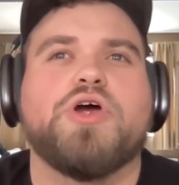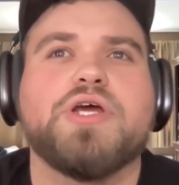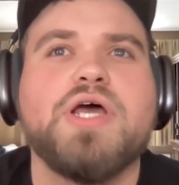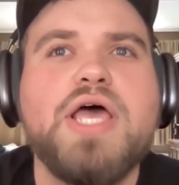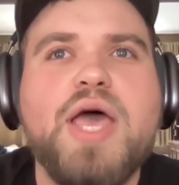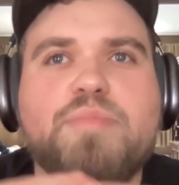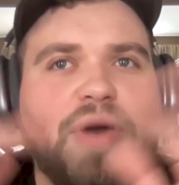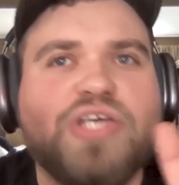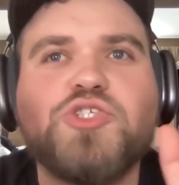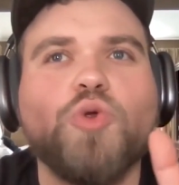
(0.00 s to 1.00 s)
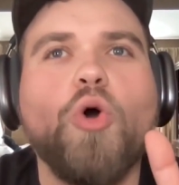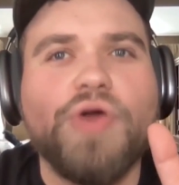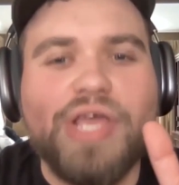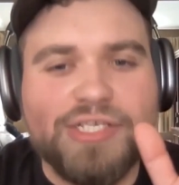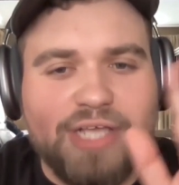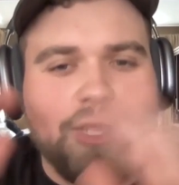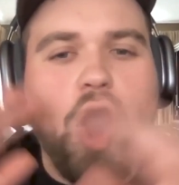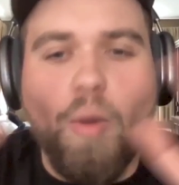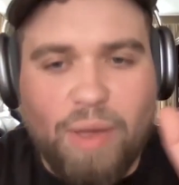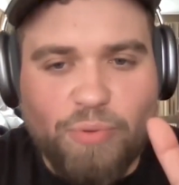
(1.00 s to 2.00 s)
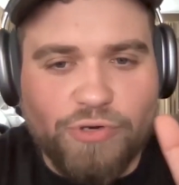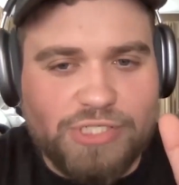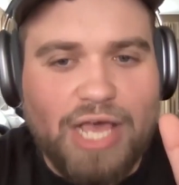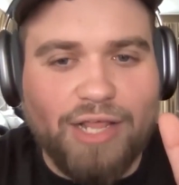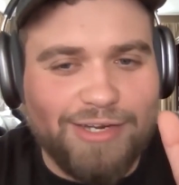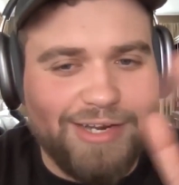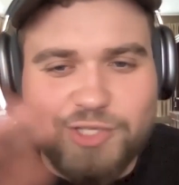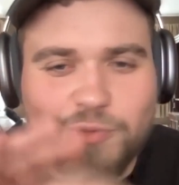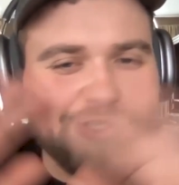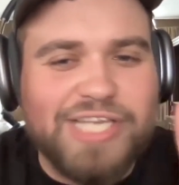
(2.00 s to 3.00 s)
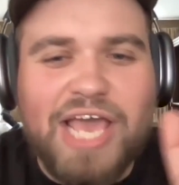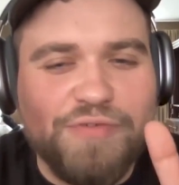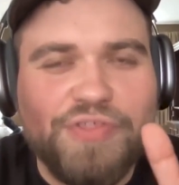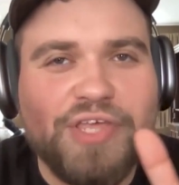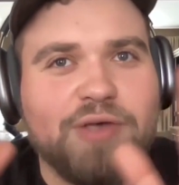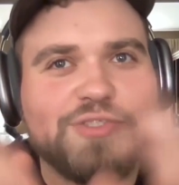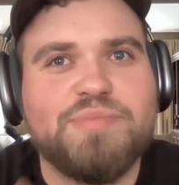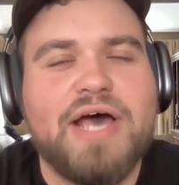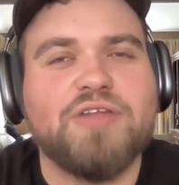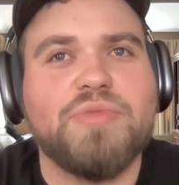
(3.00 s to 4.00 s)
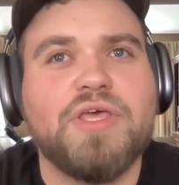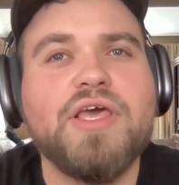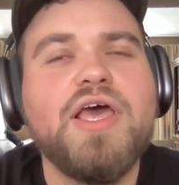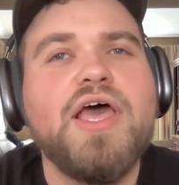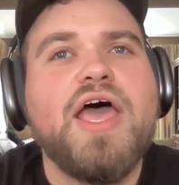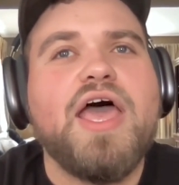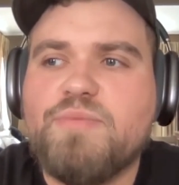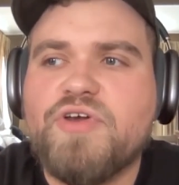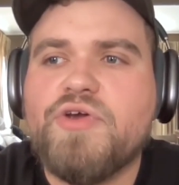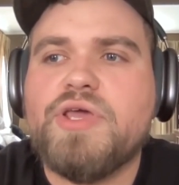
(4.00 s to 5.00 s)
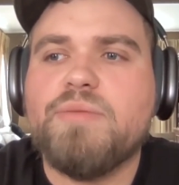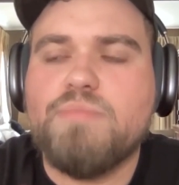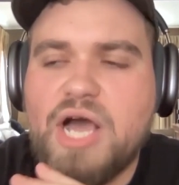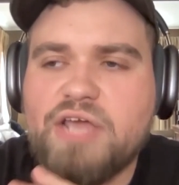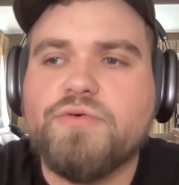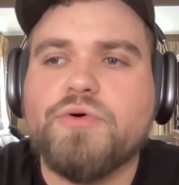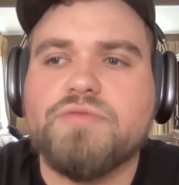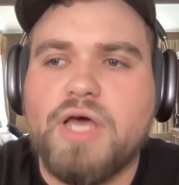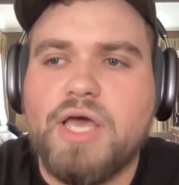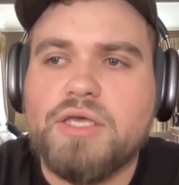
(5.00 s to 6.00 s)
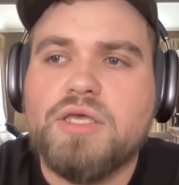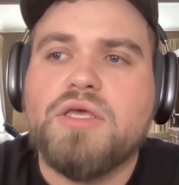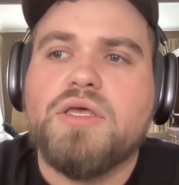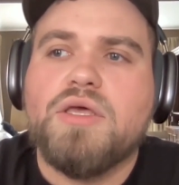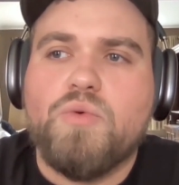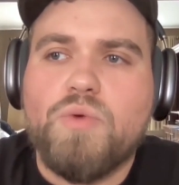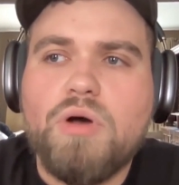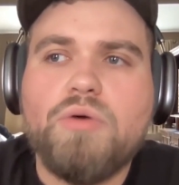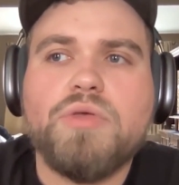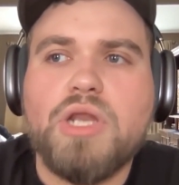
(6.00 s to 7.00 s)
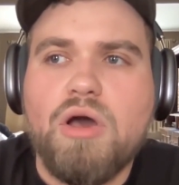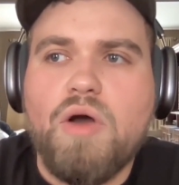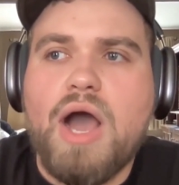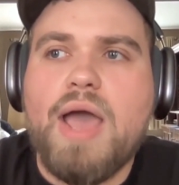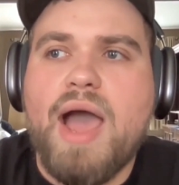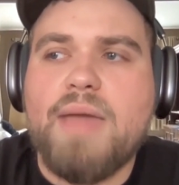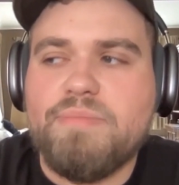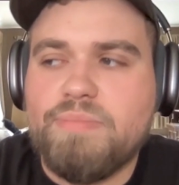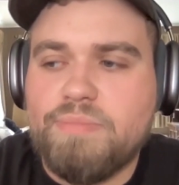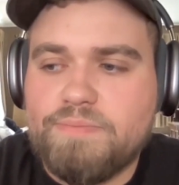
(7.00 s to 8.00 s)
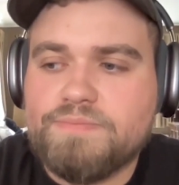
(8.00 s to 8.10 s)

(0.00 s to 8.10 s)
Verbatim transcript: work, but my story is like all my personality. Like you'll see everything else about me. I'm very mindful of like, well, you know, I'm